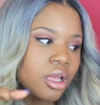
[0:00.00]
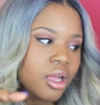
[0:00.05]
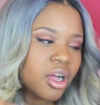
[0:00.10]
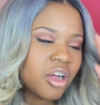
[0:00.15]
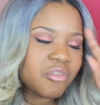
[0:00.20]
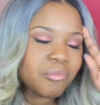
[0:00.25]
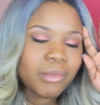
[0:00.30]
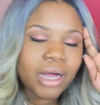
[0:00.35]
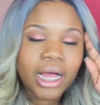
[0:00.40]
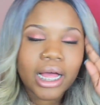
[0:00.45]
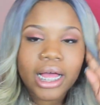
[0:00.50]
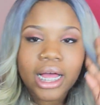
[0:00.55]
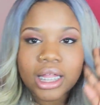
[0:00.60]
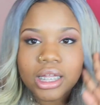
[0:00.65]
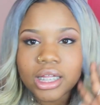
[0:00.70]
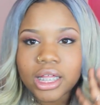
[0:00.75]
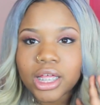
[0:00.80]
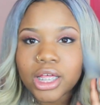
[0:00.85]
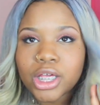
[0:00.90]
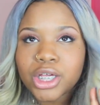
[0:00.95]
of my
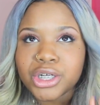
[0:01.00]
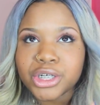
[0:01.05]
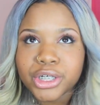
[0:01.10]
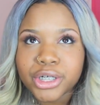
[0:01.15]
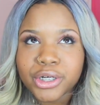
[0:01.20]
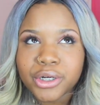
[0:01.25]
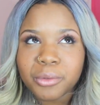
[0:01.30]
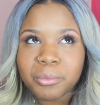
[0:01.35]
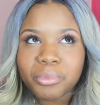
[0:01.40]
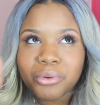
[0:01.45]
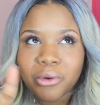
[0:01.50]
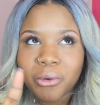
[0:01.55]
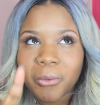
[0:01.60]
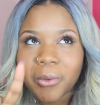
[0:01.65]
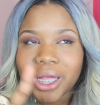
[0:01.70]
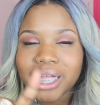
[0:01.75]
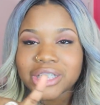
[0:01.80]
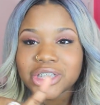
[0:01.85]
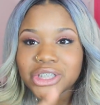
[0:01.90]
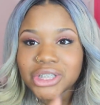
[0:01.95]
LA Girl Pro
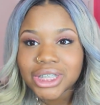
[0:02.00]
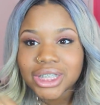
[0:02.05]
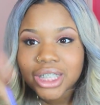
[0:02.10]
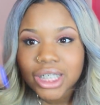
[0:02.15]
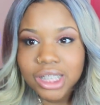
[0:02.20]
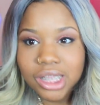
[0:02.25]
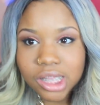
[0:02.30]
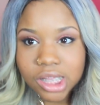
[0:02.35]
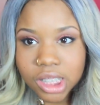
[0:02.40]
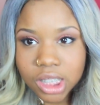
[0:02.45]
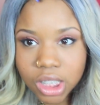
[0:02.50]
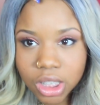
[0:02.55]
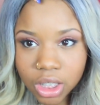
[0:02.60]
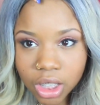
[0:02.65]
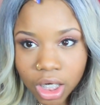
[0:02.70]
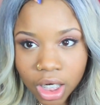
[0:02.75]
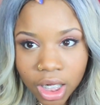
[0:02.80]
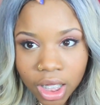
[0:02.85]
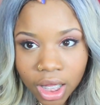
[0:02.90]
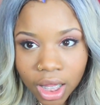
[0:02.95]
HD
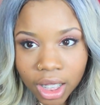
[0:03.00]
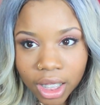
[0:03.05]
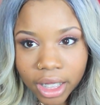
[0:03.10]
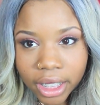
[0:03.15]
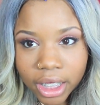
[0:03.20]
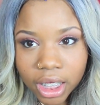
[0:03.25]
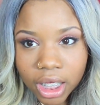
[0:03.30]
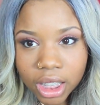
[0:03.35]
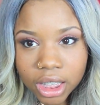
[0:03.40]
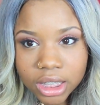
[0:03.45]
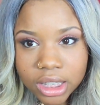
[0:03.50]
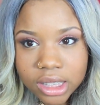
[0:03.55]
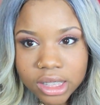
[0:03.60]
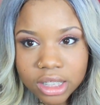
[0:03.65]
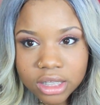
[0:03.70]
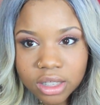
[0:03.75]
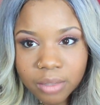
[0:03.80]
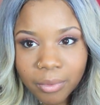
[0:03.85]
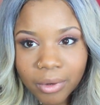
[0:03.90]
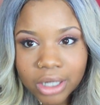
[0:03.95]
concealer like in the
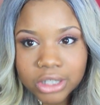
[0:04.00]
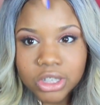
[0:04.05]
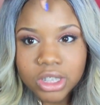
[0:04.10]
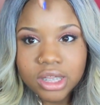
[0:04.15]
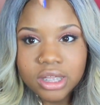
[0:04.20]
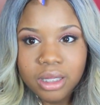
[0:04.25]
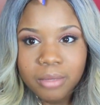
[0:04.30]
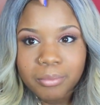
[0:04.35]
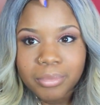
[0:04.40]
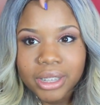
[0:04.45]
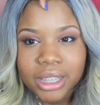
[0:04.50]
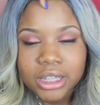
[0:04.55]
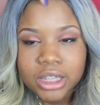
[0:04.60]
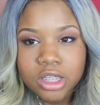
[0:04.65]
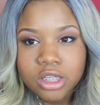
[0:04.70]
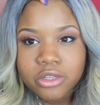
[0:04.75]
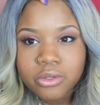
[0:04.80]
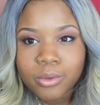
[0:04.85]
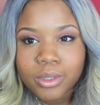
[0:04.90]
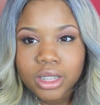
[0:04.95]
center part just to blend
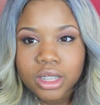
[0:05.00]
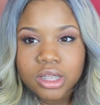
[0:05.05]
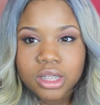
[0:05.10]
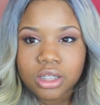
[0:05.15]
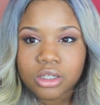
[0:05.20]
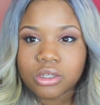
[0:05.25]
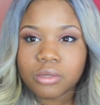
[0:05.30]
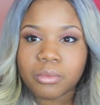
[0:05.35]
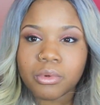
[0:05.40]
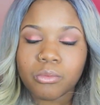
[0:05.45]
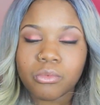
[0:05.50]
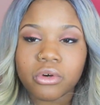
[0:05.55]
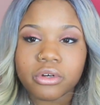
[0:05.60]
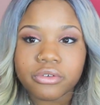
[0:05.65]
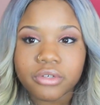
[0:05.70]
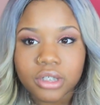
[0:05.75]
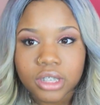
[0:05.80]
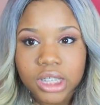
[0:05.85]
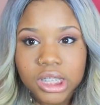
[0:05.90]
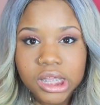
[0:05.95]
it so it looks a little bit more
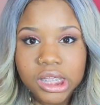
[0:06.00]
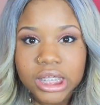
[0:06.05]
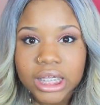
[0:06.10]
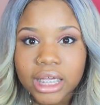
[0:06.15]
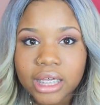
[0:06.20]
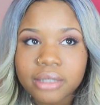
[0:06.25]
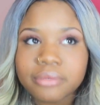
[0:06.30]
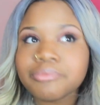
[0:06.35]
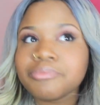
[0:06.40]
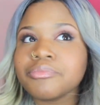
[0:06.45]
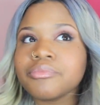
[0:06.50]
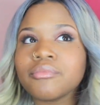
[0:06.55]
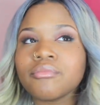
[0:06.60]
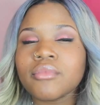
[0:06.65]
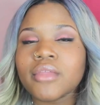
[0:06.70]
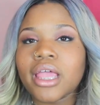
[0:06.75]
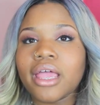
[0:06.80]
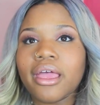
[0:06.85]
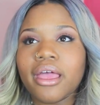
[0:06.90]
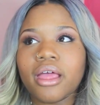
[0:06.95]
realistic.
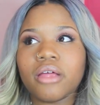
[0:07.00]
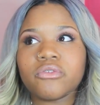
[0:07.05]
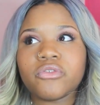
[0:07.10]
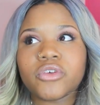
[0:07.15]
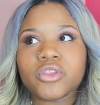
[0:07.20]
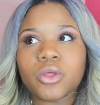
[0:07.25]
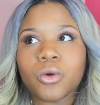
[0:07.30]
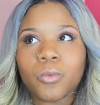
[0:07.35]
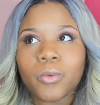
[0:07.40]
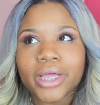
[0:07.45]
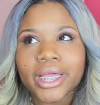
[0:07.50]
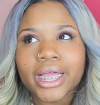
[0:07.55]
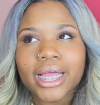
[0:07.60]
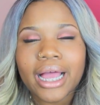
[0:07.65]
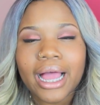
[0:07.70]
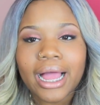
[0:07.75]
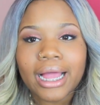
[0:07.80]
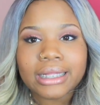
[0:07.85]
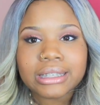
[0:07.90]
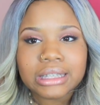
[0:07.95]
And for the wig,
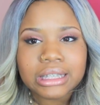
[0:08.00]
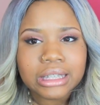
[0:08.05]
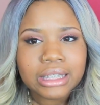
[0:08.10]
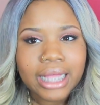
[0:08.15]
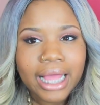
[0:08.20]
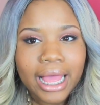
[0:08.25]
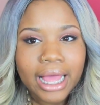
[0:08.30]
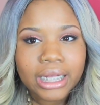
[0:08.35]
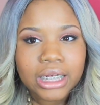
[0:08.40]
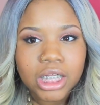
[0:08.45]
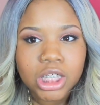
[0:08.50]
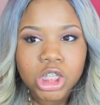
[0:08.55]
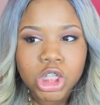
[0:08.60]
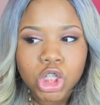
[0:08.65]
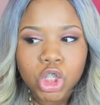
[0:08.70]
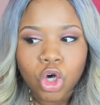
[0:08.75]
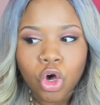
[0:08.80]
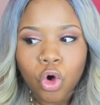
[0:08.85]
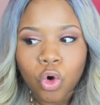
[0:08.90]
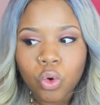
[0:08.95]
I didn't add any
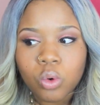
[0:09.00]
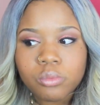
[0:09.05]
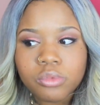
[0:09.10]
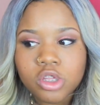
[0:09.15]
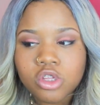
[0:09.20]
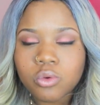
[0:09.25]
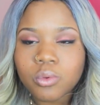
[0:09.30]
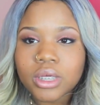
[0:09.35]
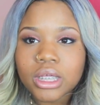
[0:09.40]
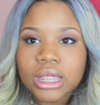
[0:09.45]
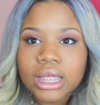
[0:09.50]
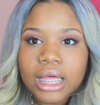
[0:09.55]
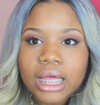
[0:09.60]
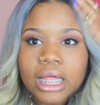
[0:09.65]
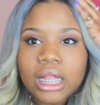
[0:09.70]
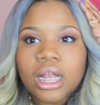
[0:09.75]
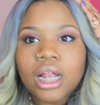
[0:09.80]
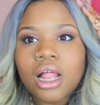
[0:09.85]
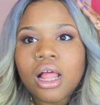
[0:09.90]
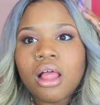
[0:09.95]
combs to it
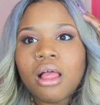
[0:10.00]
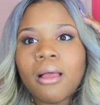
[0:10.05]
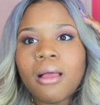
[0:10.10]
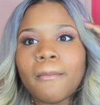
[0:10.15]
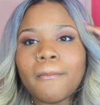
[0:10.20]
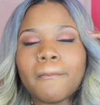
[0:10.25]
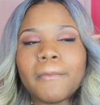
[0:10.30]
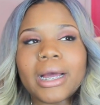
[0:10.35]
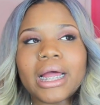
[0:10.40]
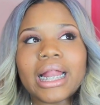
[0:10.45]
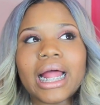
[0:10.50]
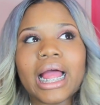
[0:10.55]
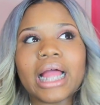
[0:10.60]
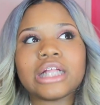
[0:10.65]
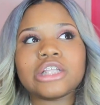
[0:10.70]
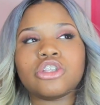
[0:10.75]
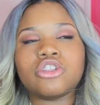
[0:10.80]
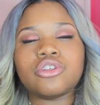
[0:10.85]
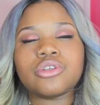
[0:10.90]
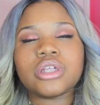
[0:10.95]
yet, but
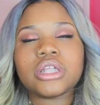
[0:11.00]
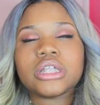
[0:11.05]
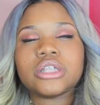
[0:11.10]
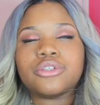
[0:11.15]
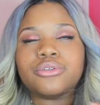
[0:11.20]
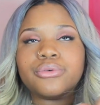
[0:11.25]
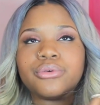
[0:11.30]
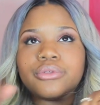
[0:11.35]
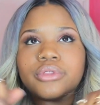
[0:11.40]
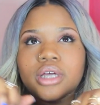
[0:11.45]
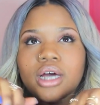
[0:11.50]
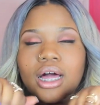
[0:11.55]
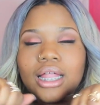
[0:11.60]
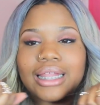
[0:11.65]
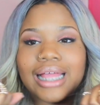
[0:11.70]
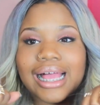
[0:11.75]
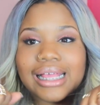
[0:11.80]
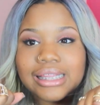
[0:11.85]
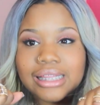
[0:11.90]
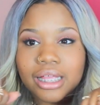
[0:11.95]
I did do the
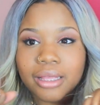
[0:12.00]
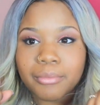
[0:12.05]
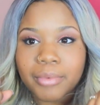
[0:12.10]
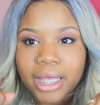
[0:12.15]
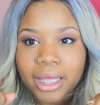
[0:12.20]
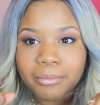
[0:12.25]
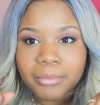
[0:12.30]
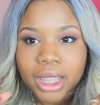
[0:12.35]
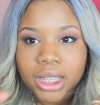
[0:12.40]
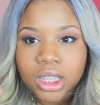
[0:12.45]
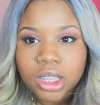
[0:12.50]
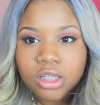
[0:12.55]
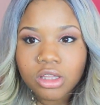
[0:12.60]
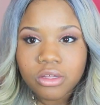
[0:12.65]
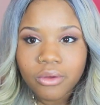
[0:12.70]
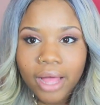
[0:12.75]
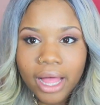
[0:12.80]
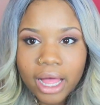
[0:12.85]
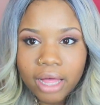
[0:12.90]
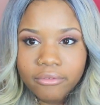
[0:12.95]
elastic band method.
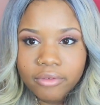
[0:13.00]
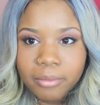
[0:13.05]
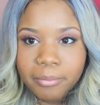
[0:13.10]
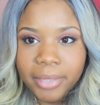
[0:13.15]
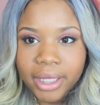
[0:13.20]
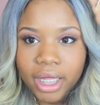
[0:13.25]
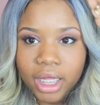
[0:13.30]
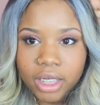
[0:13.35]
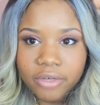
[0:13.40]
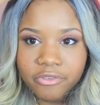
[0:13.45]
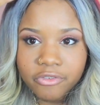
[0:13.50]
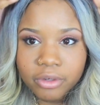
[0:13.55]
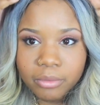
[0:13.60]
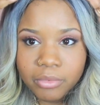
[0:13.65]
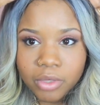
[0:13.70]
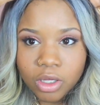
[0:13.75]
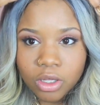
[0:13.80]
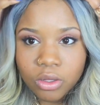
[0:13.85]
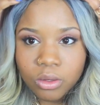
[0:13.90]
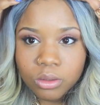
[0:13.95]
So I have a band from
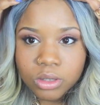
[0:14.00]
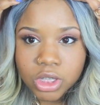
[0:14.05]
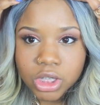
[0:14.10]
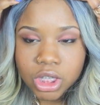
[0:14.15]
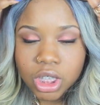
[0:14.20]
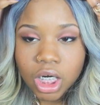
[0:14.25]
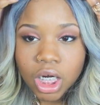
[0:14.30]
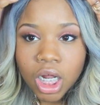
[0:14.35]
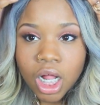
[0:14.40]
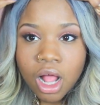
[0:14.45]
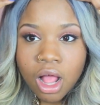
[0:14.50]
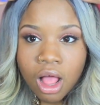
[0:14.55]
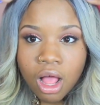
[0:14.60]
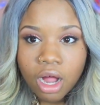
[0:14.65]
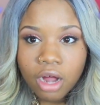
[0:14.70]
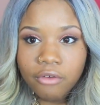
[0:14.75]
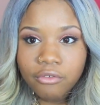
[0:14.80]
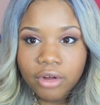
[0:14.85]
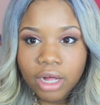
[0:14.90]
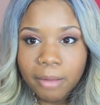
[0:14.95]
the closure
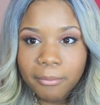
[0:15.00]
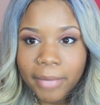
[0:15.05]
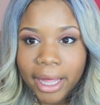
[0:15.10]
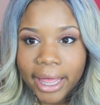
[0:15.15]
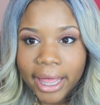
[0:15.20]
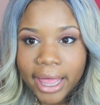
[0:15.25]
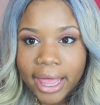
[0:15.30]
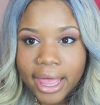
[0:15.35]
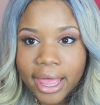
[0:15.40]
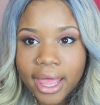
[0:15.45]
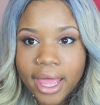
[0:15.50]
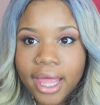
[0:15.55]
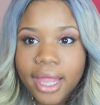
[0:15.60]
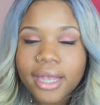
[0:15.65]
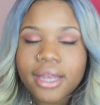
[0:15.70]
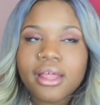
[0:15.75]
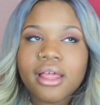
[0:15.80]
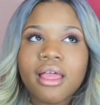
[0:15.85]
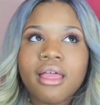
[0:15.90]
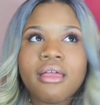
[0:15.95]
around my
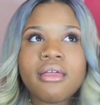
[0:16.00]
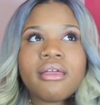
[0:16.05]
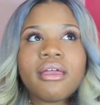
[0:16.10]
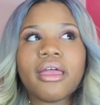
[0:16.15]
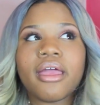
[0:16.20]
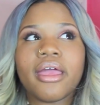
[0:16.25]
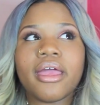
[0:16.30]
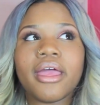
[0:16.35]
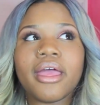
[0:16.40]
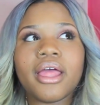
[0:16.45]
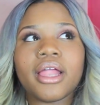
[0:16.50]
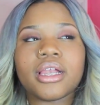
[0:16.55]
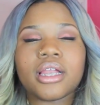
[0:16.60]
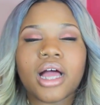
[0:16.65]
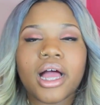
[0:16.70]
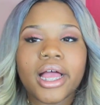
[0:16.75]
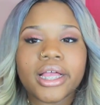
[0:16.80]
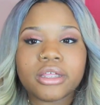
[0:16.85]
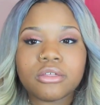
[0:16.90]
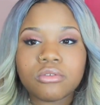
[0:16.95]
head, and
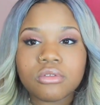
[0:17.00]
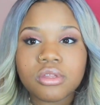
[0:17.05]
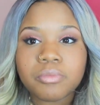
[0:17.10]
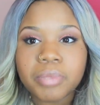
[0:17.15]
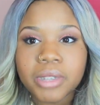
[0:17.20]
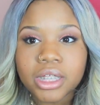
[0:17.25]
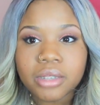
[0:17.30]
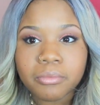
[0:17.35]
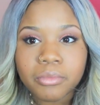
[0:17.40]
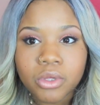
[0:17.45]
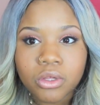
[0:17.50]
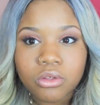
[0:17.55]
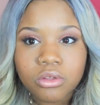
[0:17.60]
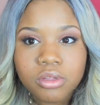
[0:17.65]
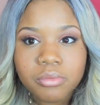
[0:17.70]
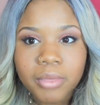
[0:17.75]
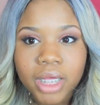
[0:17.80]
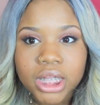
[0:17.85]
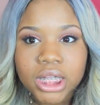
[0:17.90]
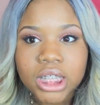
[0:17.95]
I use Peak
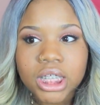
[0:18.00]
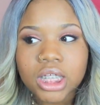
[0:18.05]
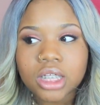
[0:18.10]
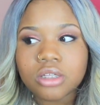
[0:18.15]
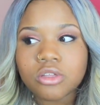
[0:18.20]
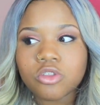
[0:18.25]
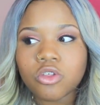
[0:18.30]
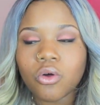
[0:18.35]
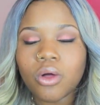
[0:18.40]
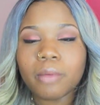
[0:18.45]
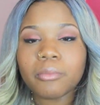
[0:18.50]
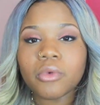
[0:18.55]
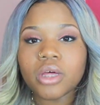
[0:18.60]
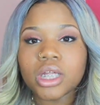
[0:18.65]
Mills method. So I'm